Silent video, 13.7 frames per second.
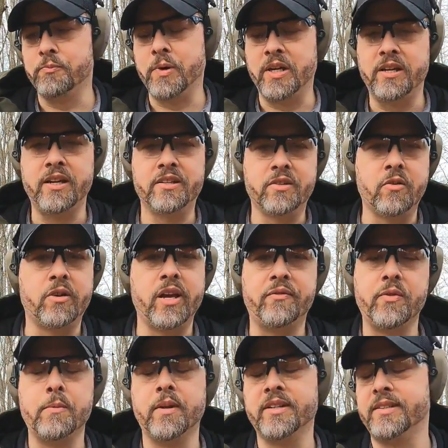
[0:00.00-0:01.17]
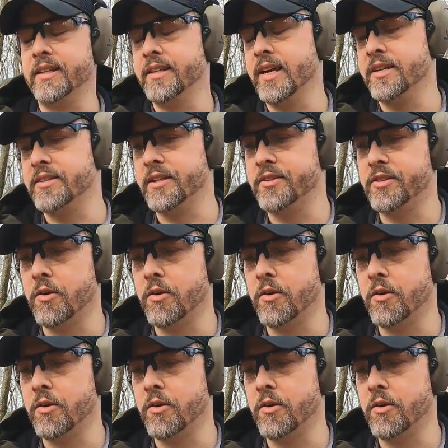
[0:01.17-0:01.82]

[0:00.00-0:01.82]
but it is okay for ballistic testing.